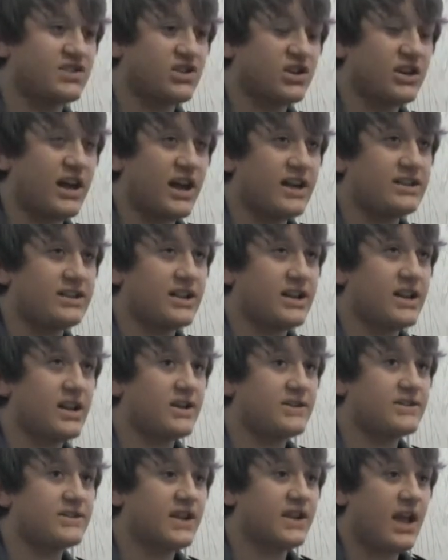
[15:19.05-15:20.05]
good
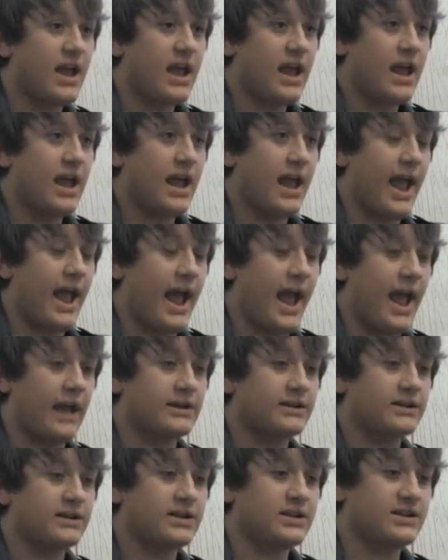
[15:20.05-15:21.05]
ideas,
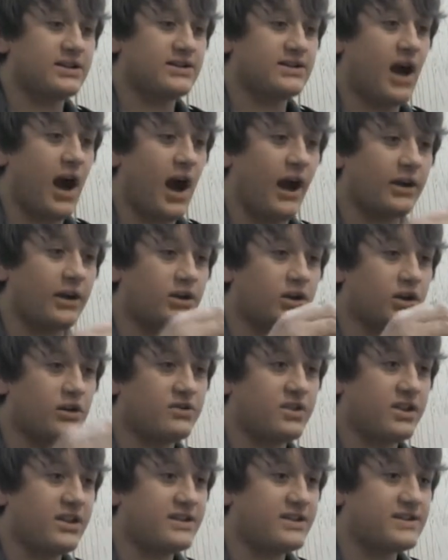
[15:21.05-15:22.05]
and he's got
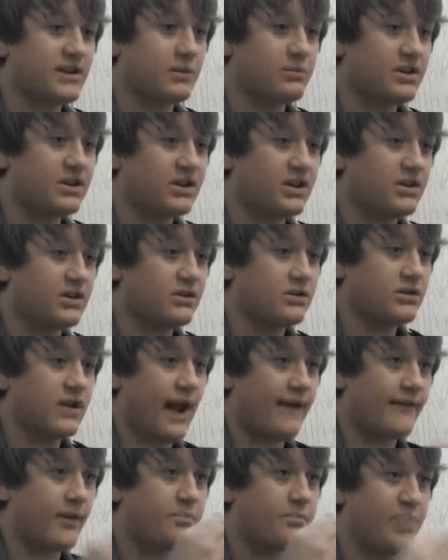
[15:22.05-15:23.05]
good things that we could
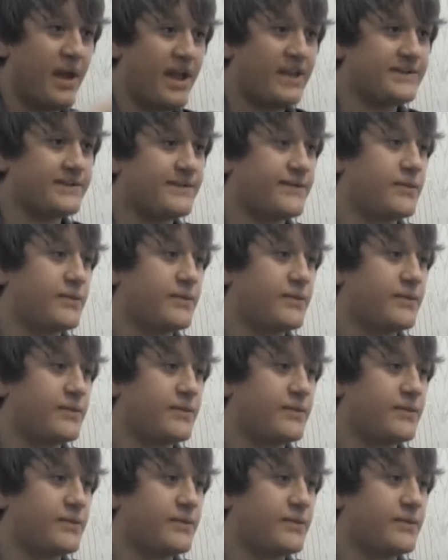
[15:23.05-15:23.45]
have a base